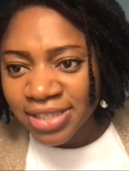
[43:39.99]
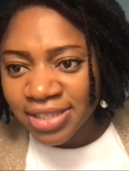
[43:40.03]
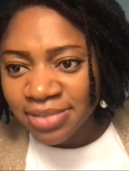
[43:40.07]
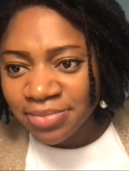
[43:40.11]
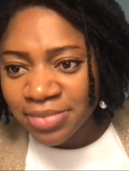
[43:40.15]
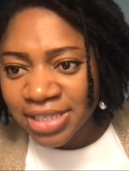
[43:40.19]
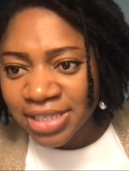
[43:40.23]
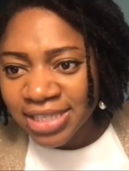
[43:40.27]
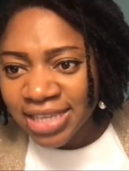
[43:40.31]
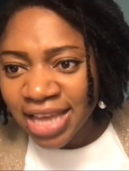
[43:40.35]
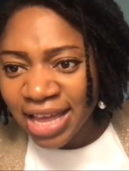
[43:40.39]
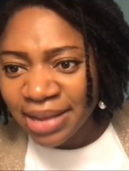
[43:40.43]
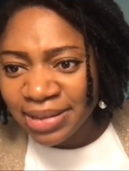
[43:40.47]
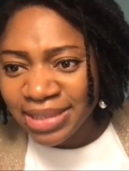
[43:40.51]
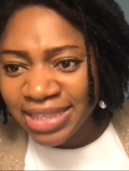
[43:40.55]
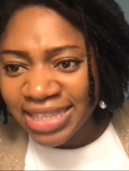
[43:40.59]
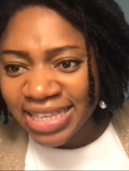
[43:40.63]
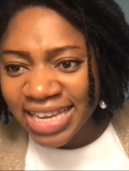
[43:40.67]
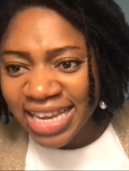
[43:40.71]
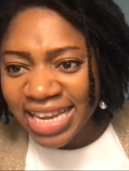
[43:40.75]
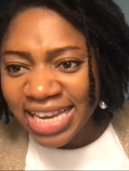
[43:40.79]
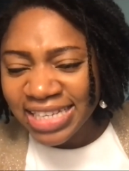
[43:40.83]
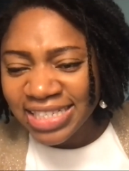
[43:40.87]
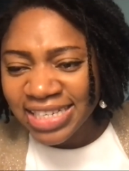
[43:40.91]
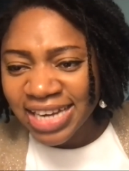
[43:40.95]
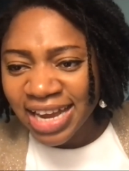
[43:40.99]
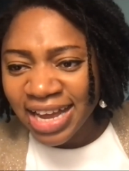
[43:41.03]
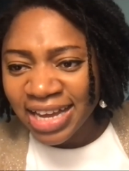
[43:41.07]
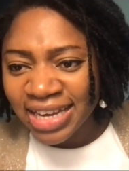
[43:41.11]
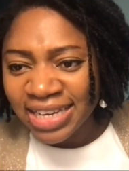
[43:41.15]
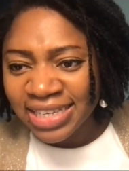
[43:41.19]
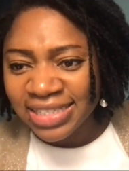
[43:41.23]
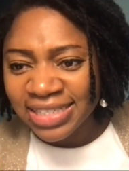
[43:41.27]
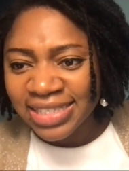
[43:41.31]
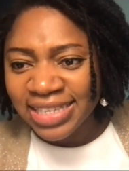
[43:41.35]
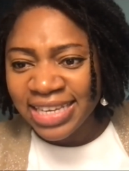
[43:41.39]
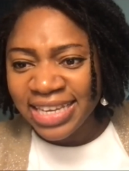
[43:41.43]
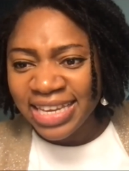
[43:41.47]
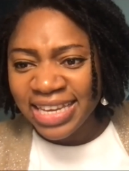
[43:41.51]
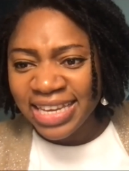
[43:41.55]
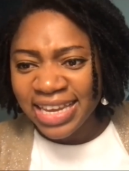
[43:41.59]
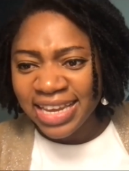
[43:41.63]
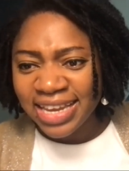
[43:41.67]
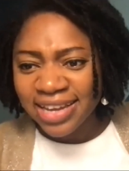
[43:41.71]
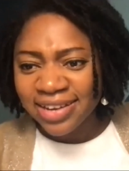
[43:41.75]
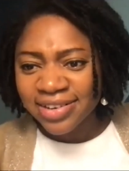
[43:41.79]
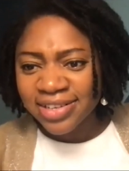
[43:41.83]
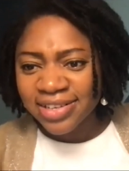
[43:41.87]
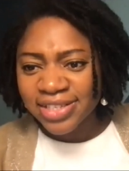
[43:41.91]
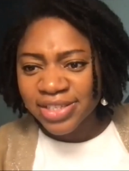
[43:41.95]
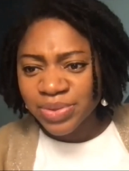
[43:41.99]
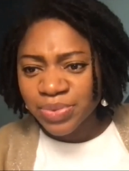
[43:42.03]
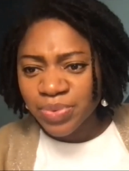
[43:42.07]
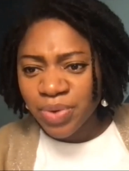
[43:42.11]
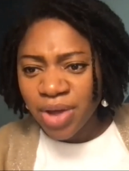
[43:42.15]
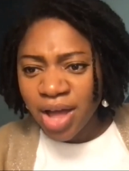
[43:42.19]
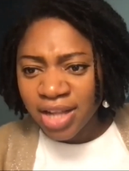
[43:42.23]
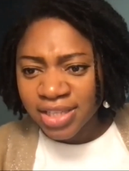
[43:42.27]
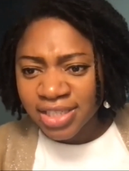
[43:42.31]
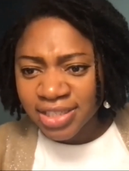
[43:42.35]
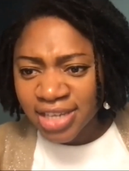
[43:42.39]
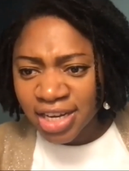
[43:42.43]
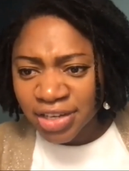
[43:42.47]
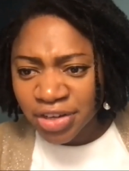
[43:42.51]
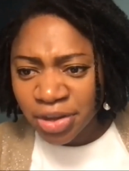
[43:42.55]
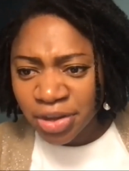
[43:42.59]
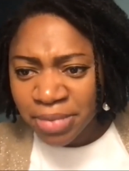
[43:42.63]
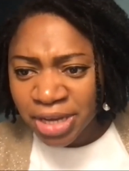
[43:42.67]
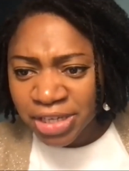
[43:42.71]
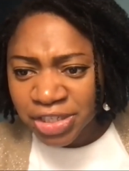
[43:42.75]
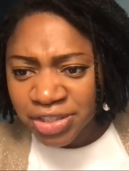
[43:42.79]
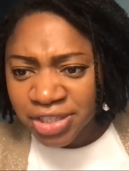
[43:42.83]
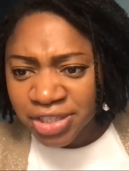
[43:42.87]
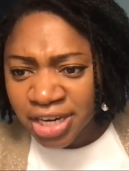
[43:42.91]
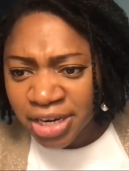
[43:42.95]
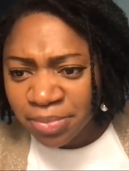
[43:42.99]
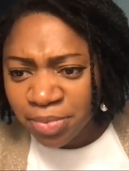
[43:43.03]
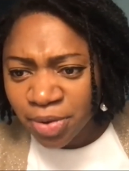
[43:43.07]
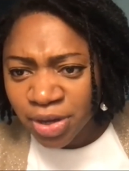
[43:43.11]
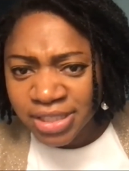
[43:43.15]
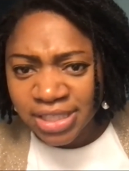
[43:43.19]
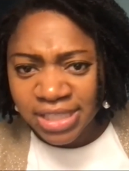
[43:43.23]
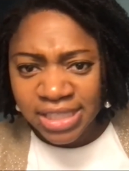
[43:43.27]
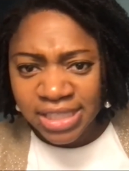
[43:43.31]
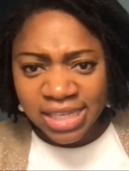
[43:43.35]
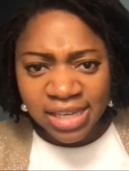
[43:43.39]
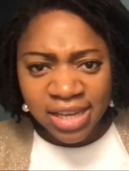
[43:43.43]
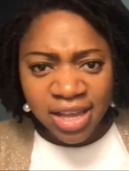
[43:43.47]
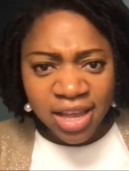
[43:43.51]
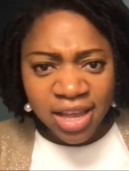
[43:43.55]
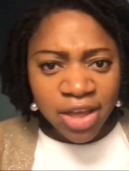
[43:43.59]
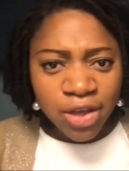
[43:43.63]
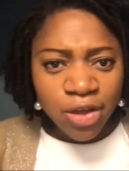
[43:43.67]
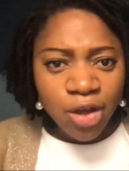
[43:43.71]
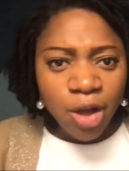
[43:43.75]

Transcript: Miss, Anita is here as well. Did I not mention anybody?